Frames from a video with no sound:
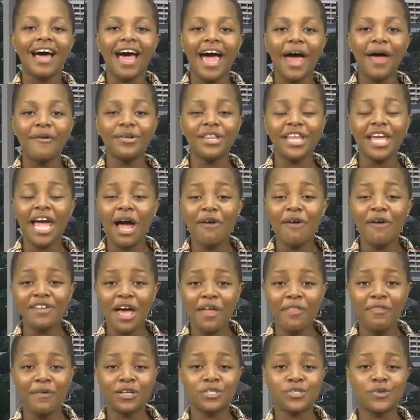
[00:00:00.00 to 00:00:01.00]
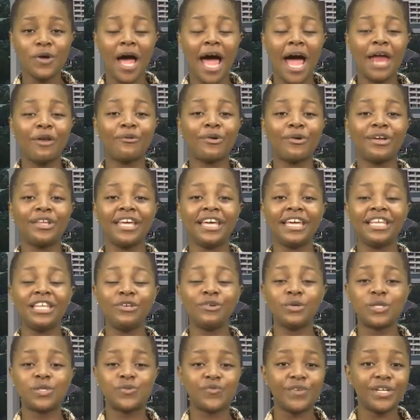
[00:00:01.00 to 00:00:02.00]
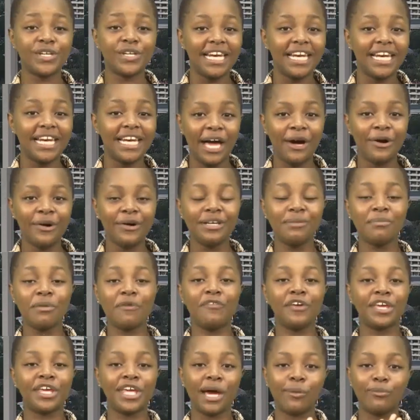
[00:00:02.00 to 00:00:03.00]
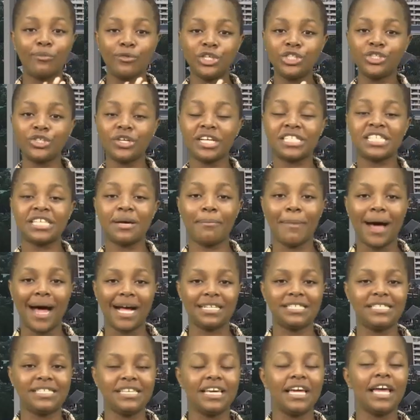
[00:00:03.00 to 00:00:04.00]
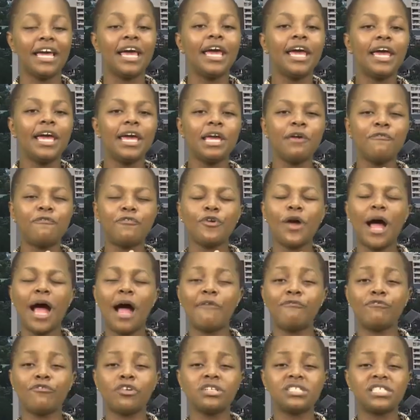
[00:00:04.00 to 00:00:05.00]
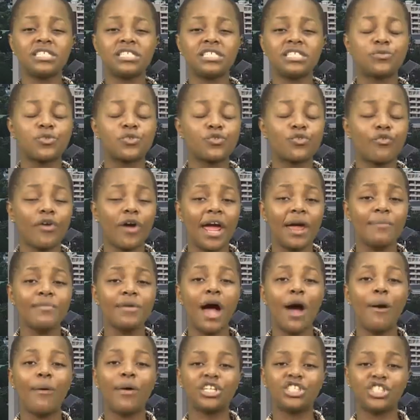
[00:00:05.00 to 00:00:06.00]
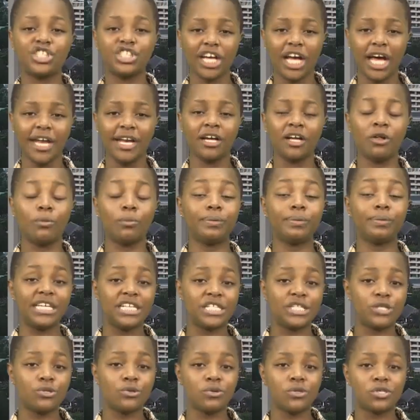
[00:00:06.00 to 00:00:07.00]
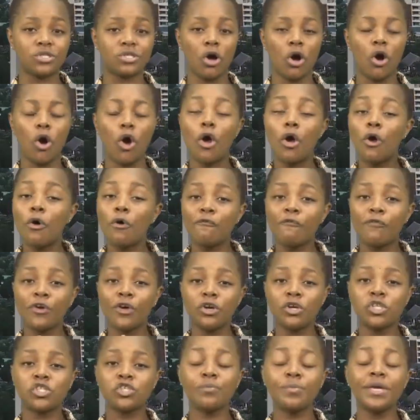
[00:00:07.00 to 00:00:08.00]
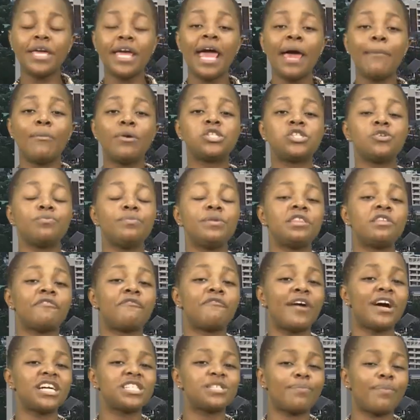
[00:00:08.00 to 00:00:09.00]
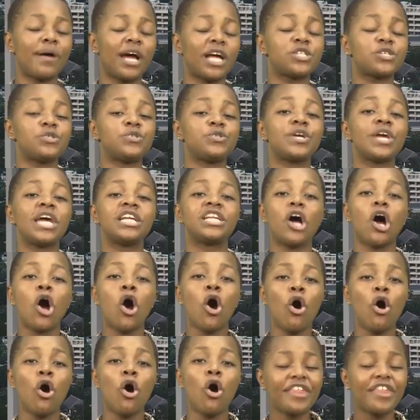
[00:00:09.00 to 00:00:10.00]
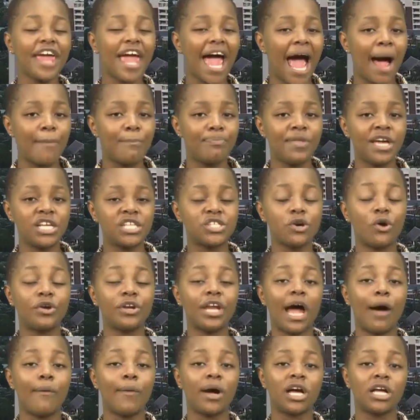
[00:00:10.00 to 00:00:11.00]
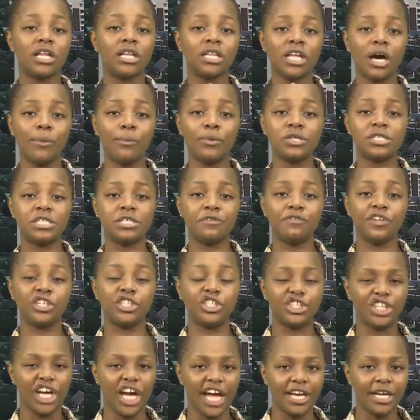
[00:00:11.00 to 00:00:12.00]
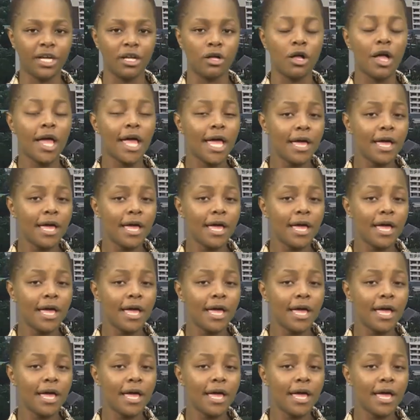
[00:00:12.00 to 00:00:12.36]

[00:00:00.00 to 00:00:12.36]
I really have nothing to add kwenye Newsfeed leo, nimefikia mwisho na tamati. If you have not subscribed our channel, please do so, for you to be able to be the first person to get all the updates on our Global TV channel.